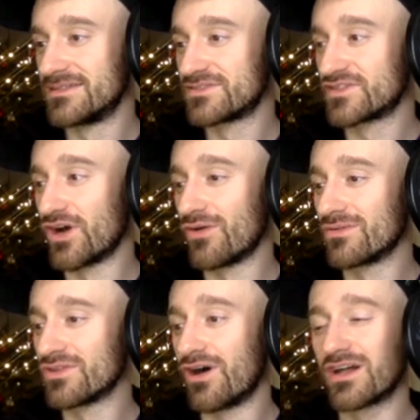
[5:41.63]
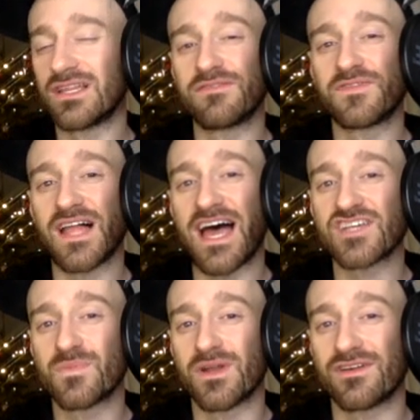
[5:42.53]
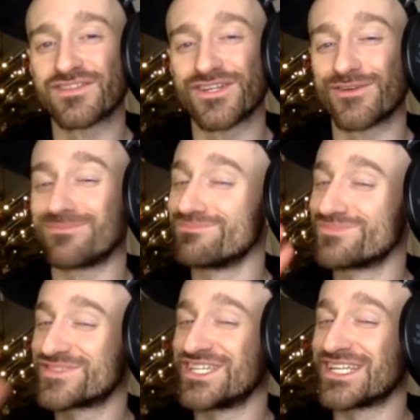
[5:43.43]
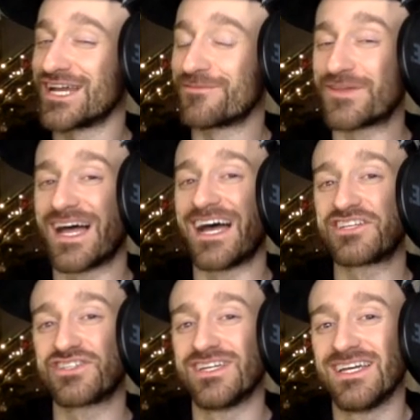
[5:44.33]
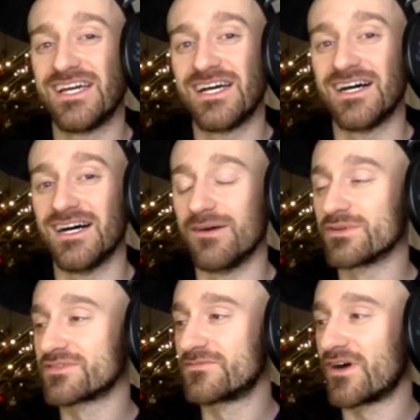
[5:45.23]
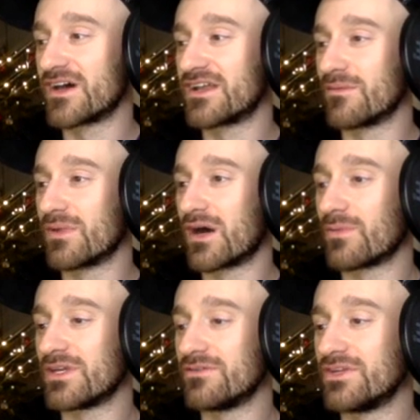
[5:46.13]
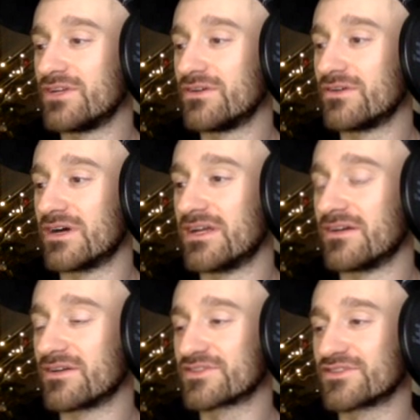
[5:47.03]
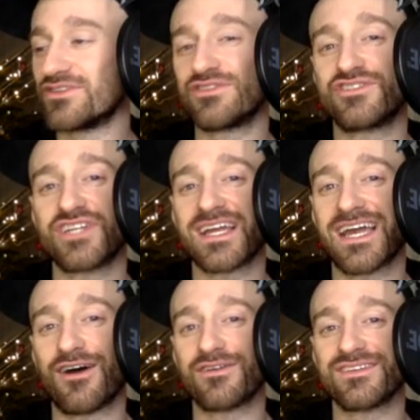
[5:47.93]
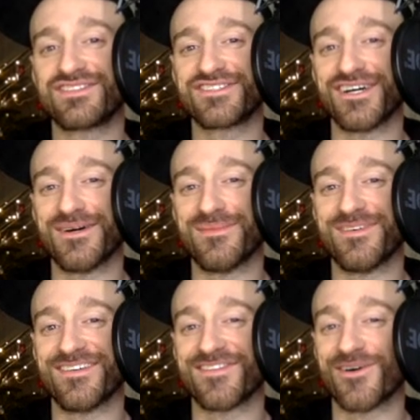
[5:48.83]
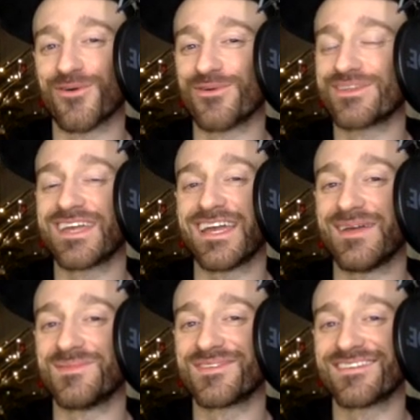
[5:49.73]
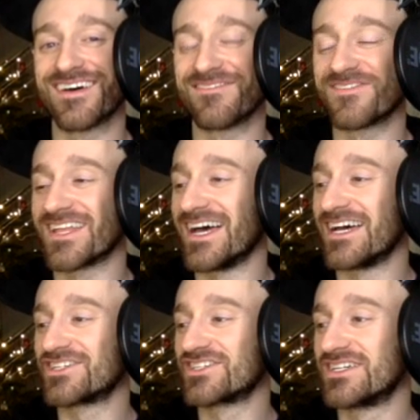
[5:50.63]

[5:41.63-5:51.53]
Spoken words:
So, long live Flash, but also see you later, Flash. It was fun while we knew you, and also you should check out some of the old games on Flash.